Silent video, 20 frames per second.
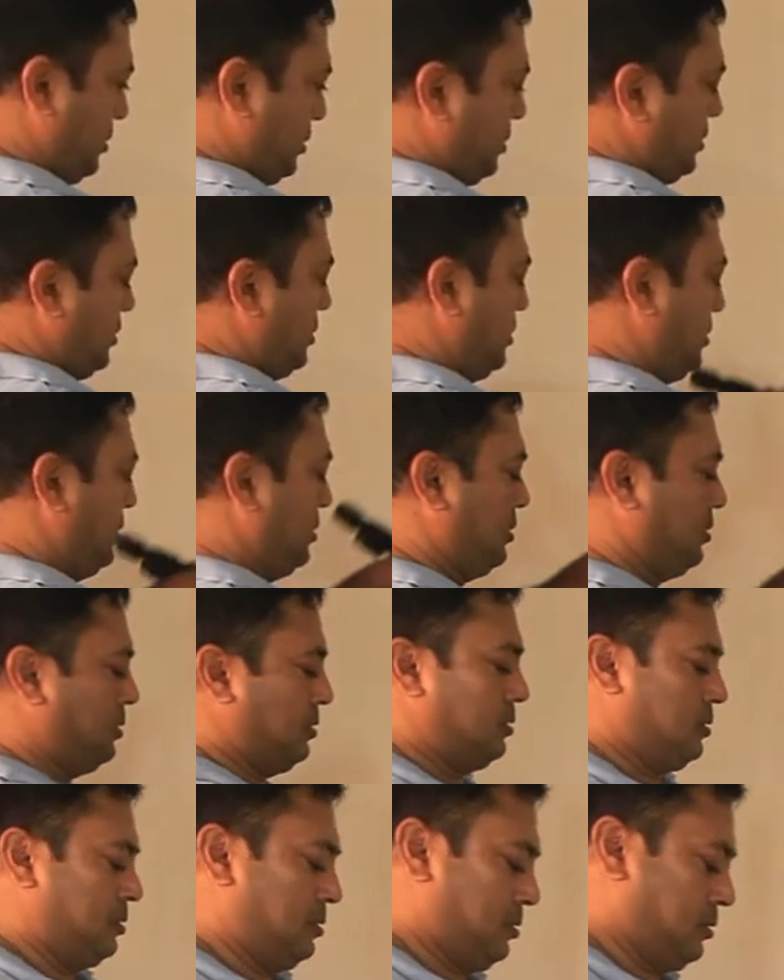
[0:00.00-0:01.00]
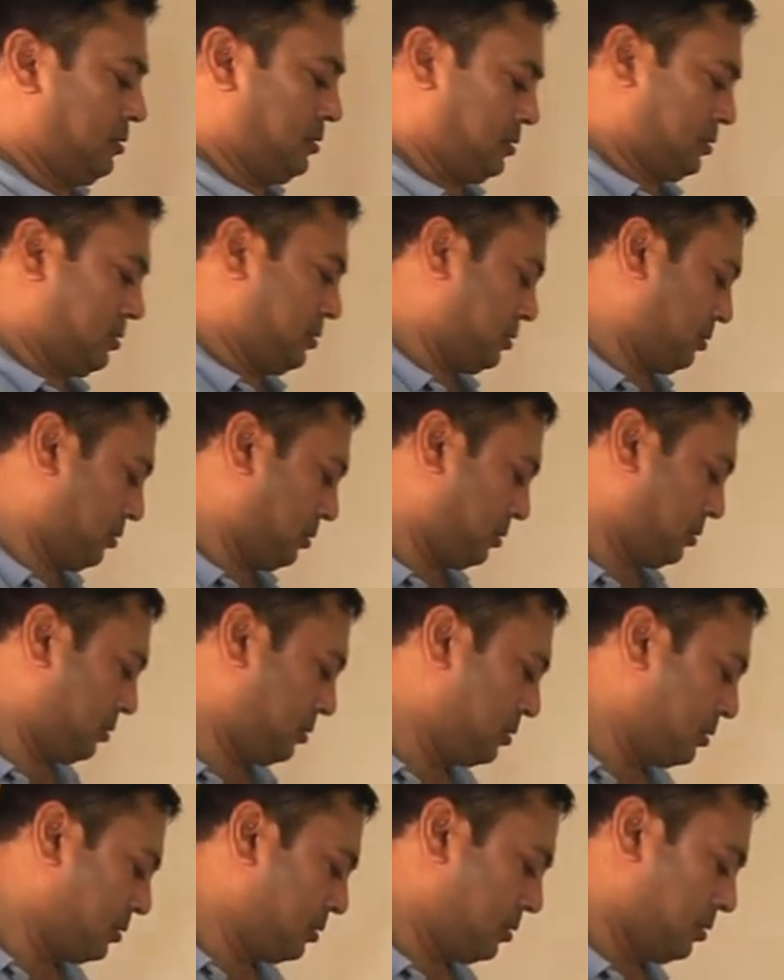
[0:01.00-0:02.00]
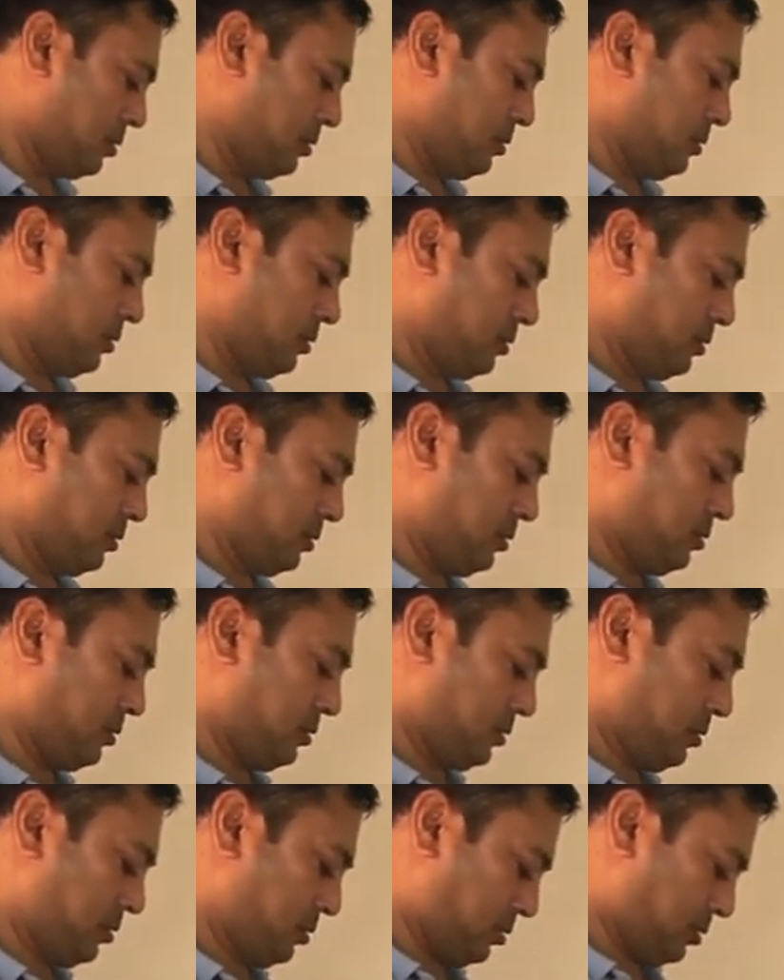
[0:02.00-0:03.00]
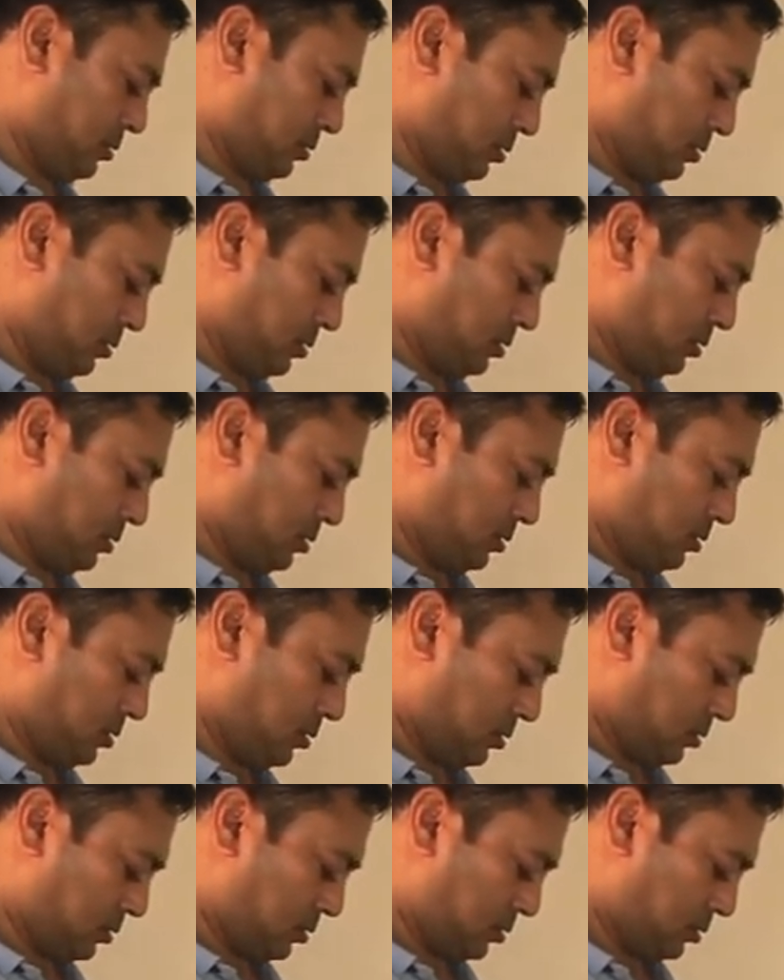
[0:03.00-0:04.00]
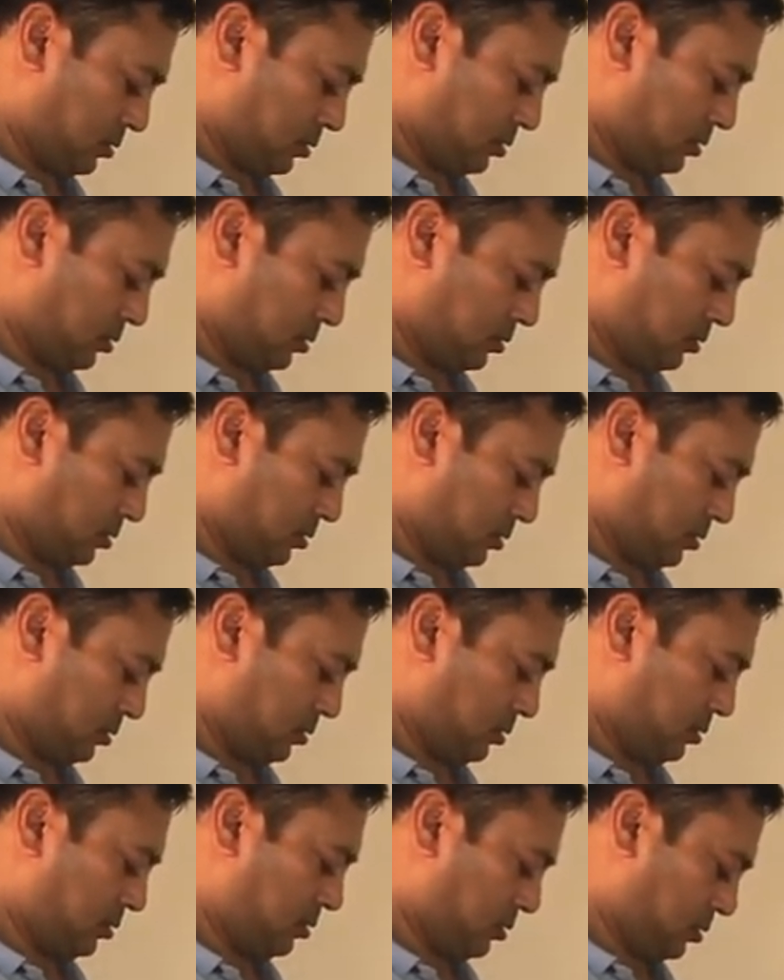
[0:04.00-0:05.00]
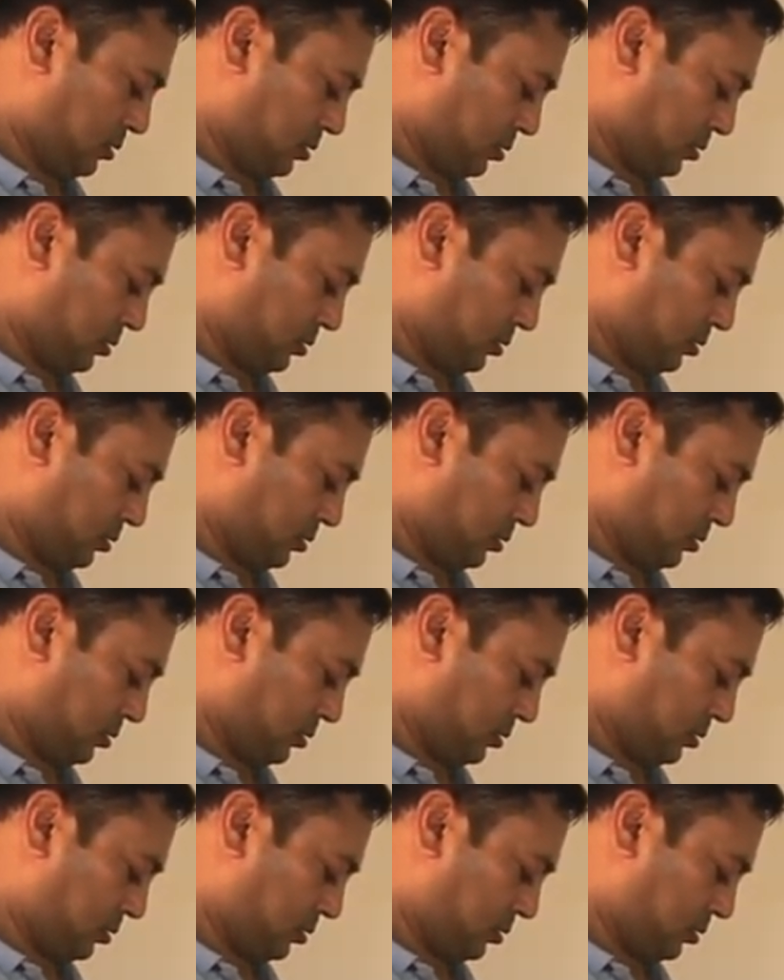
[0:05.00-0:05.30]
(no one is talking)